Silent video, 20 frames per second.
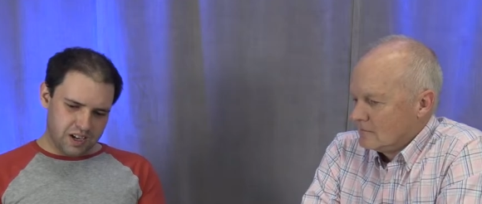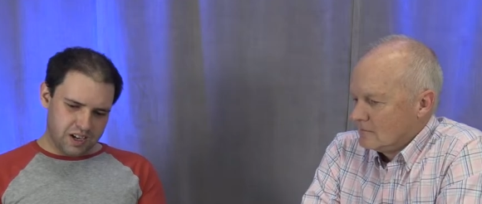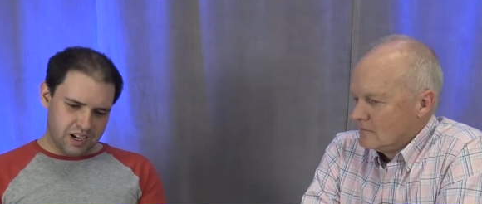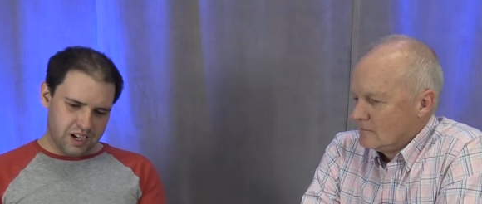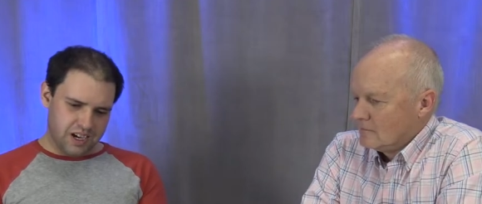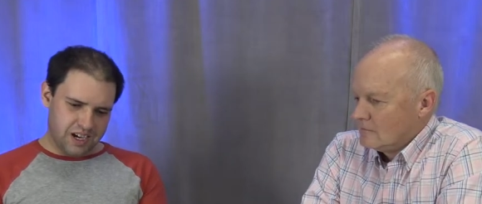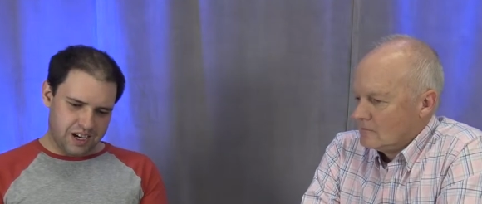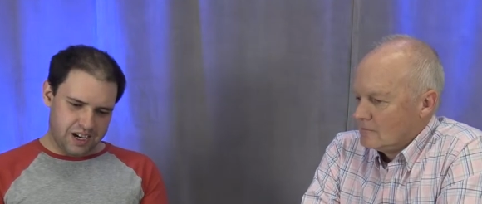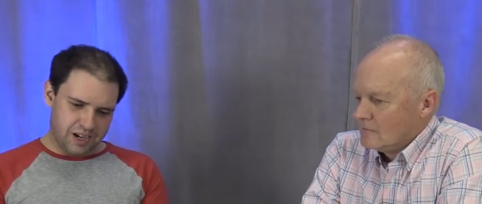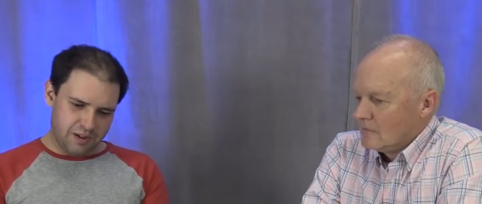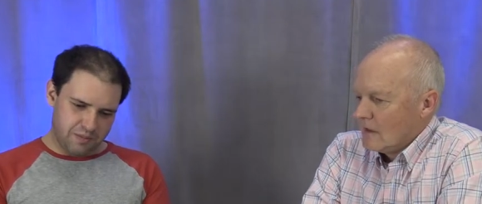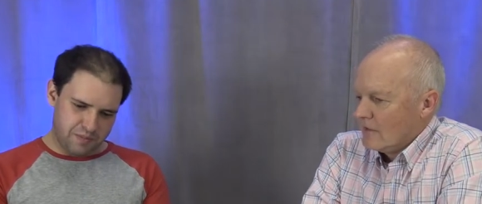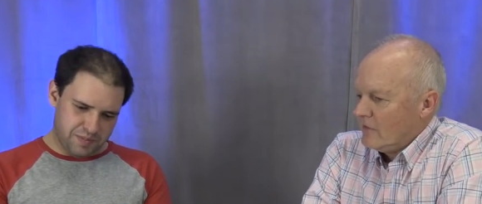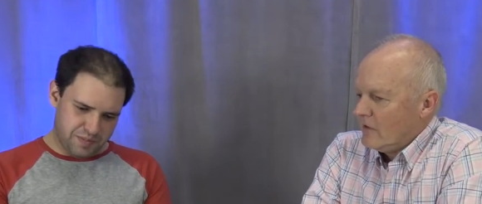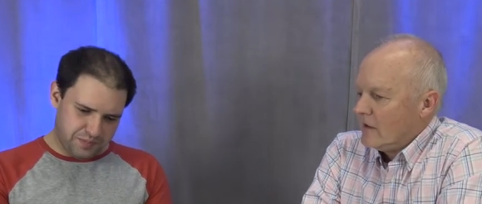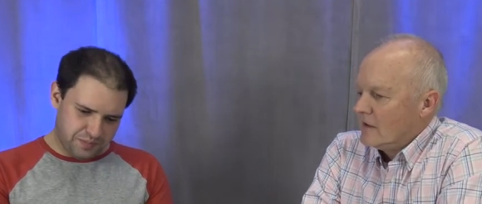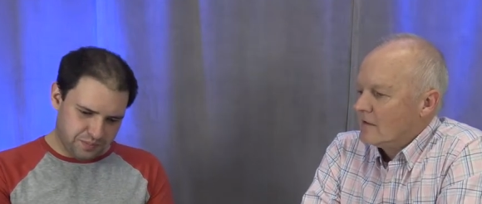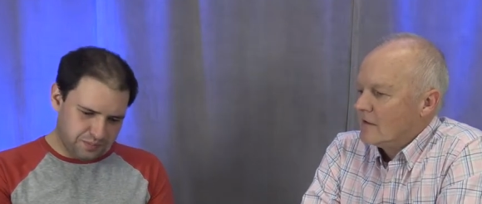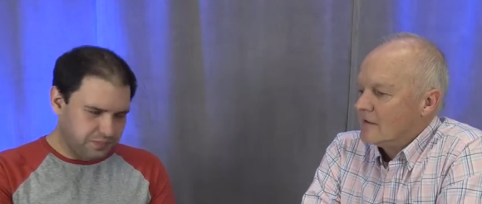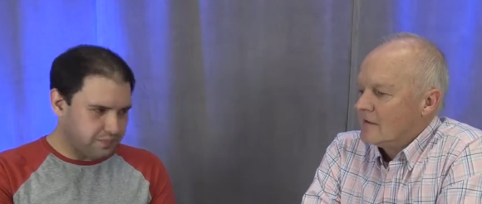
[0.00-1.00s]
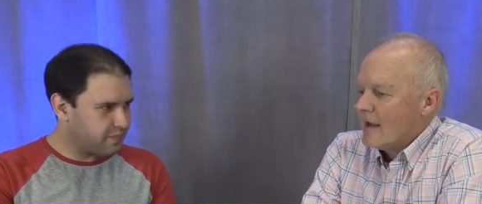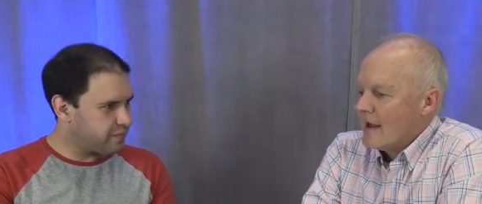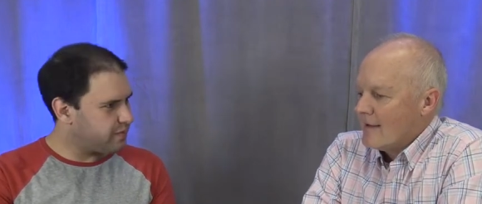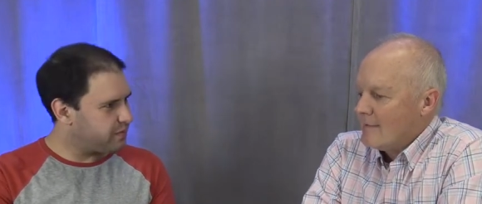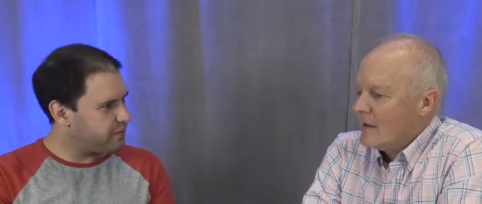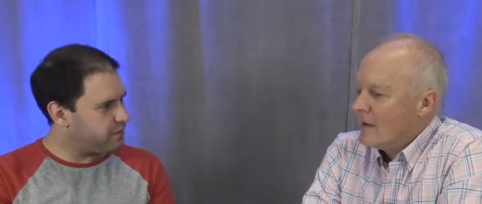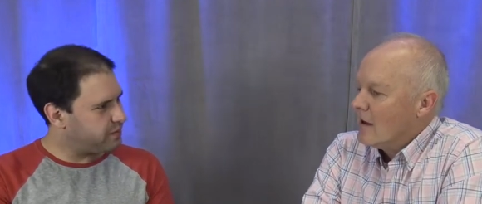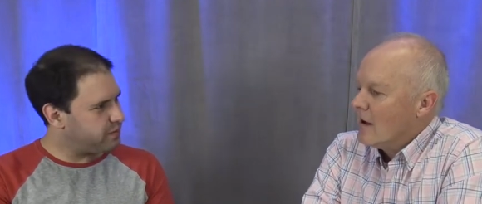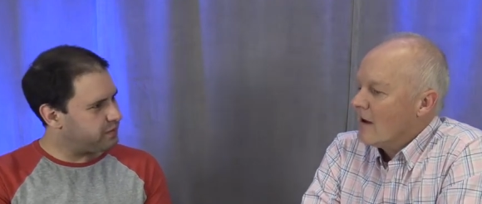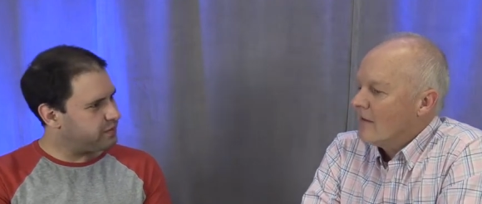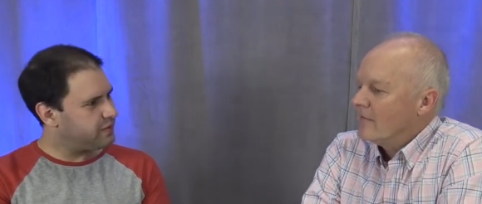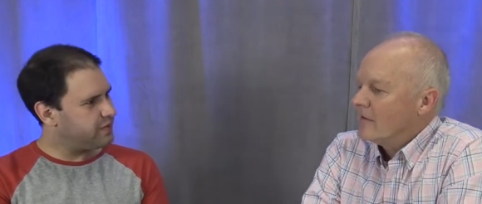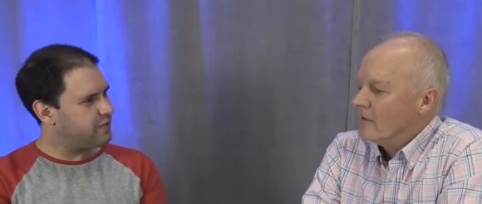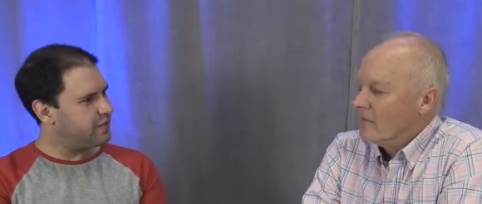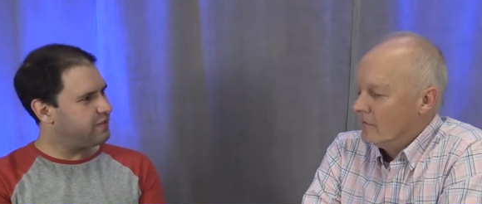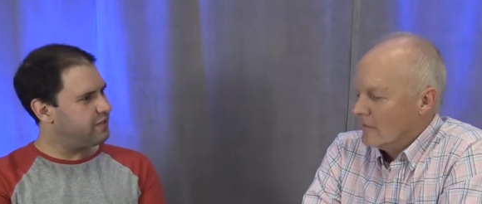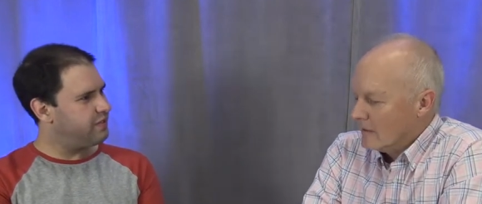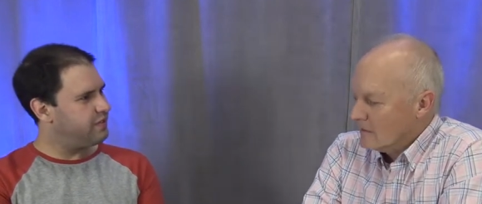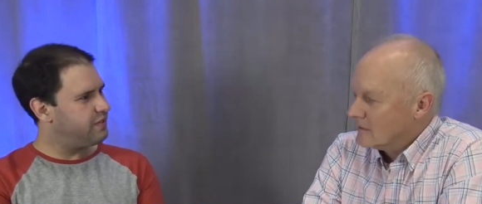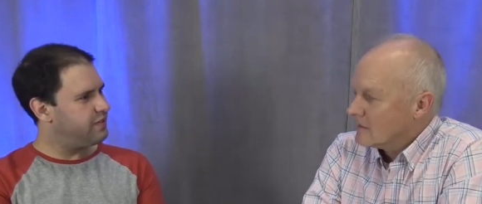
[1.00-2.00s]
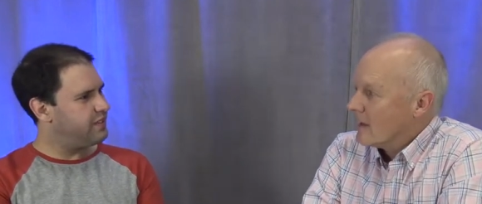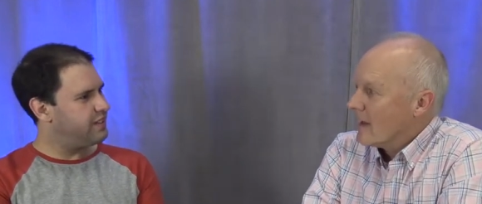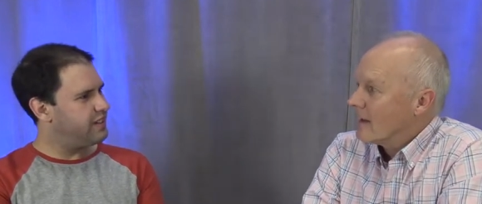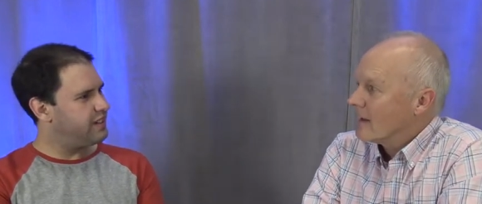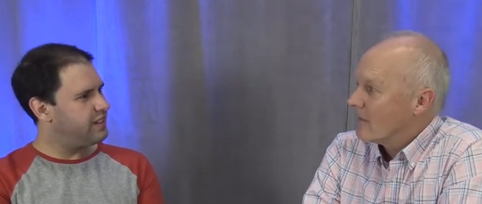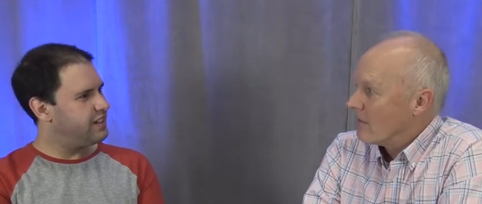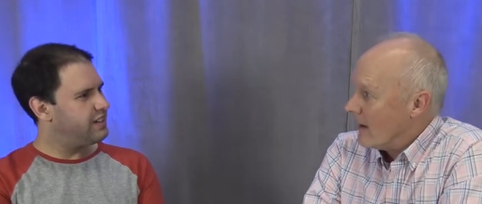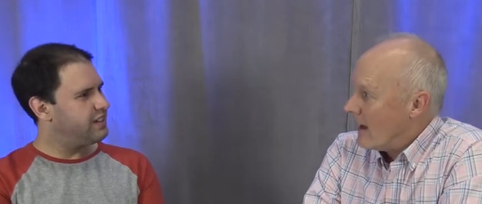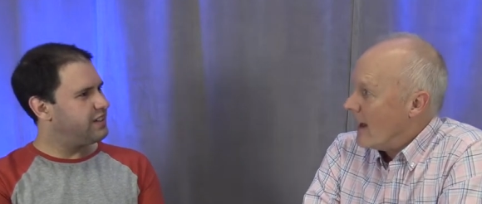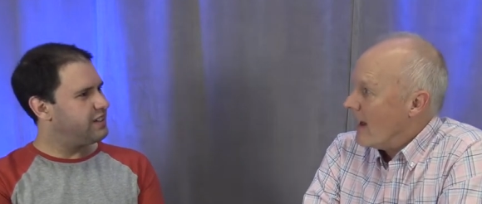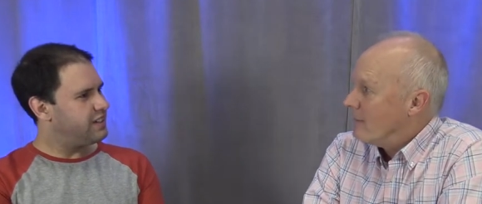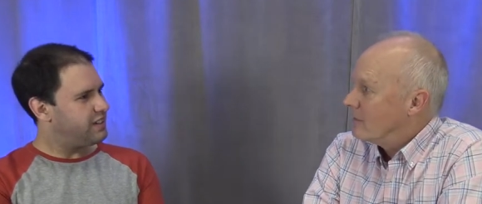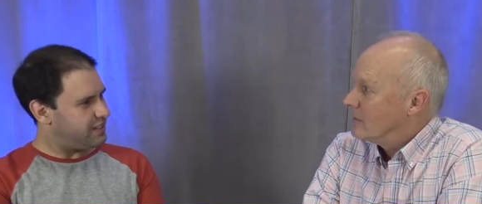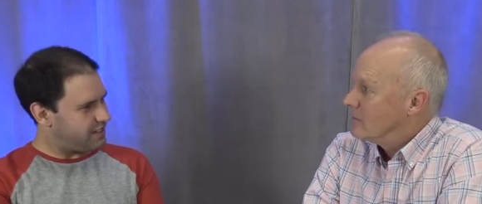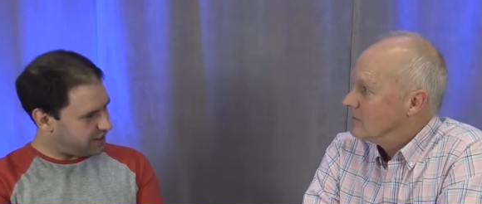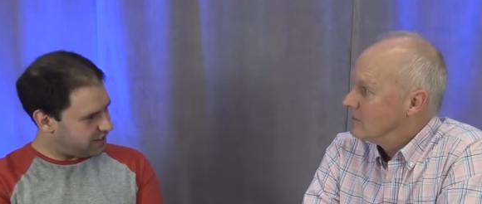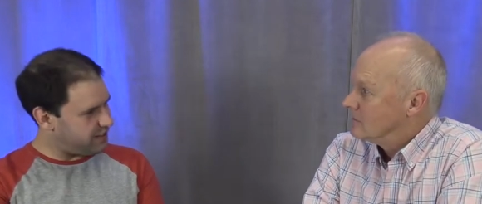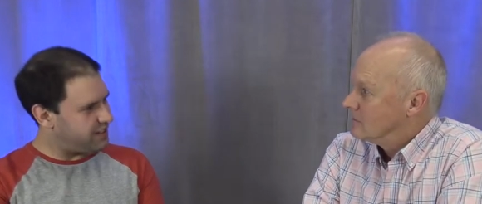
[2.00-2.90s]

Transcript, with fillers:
Speaker 1: Um, if you get the timing off, it runs like crap.